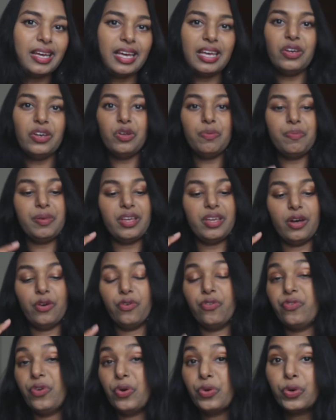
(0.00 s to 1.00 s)
It could be a
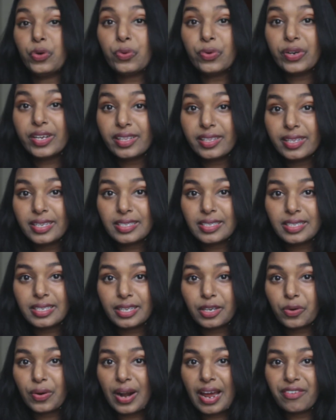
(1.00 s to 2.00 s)

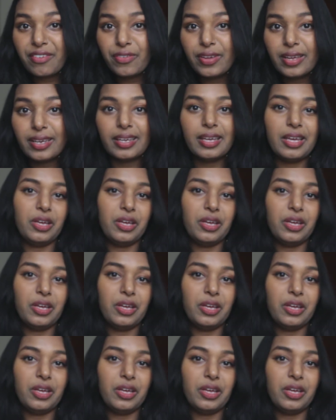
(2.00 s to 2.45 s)
photorealistic graphic,